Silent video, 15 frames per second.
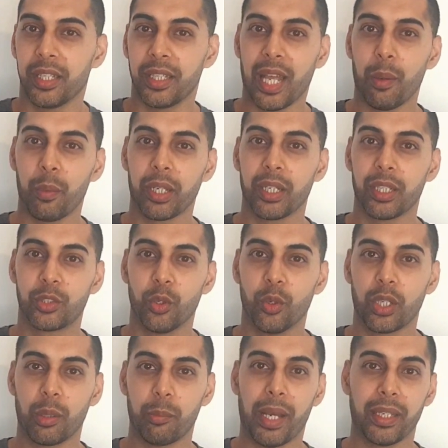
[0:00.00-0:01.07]
Now we're going to
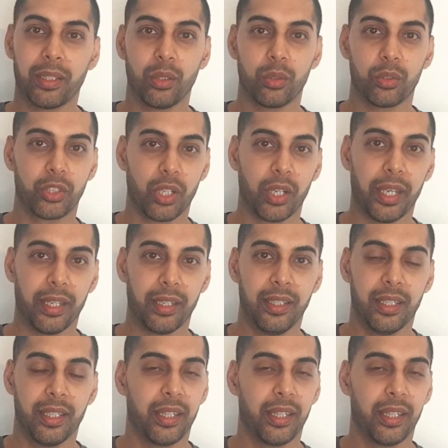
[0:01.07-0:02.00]
talk about your diet.